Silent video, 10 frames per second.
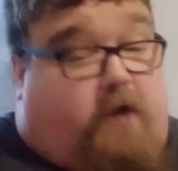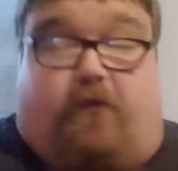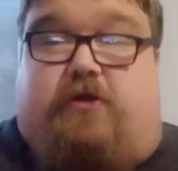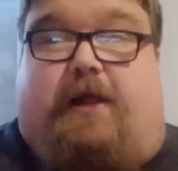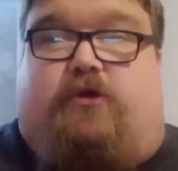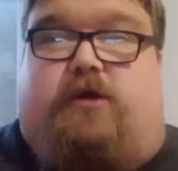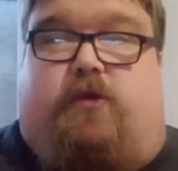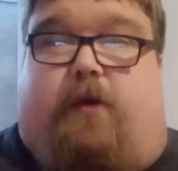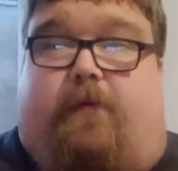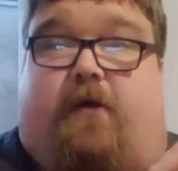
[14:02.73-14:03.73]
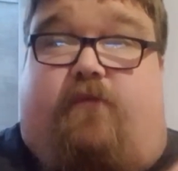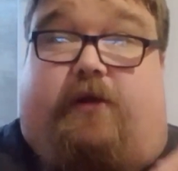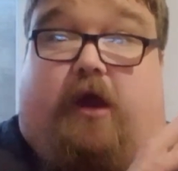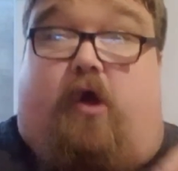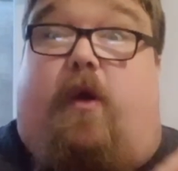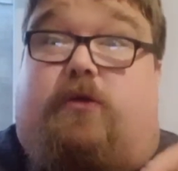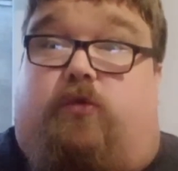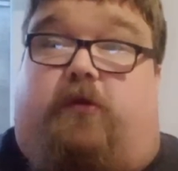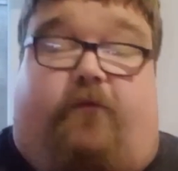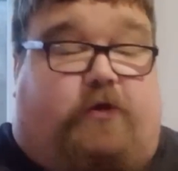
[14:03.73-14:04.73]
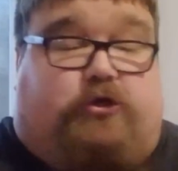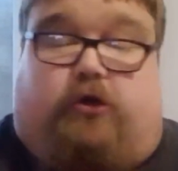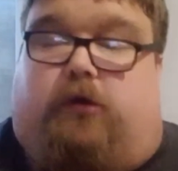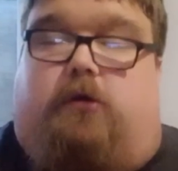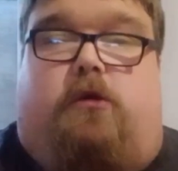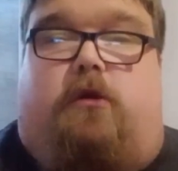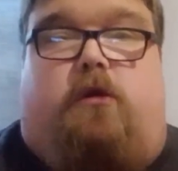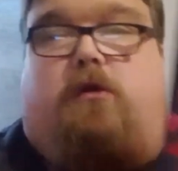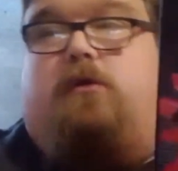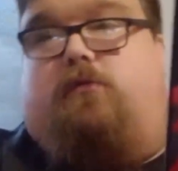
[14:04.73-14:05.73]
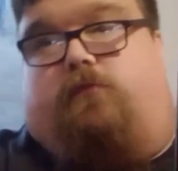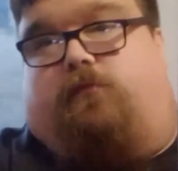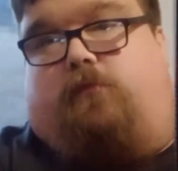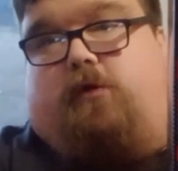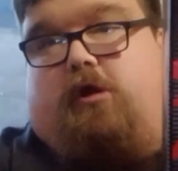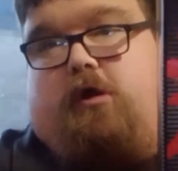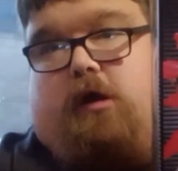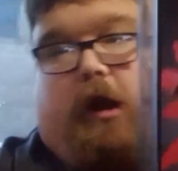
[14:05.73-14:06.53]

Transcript: love her as an actress anyway, but I think her as one of the Vision, I